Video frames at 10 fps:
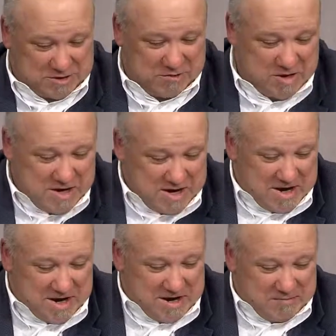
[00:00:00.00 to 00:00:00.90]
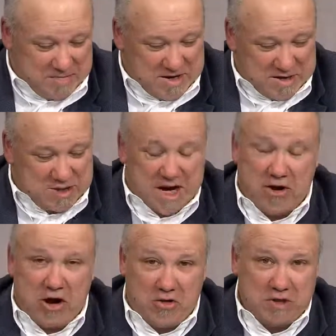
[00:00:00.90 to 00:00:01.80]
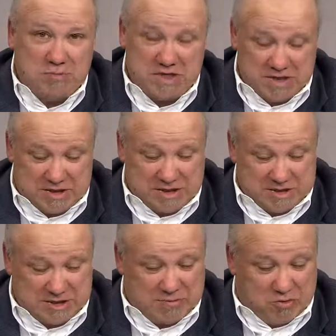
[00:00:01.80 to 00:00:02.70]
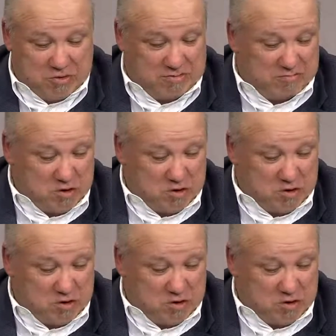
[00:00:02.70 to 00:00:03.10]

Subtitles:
So check out all those businesses and support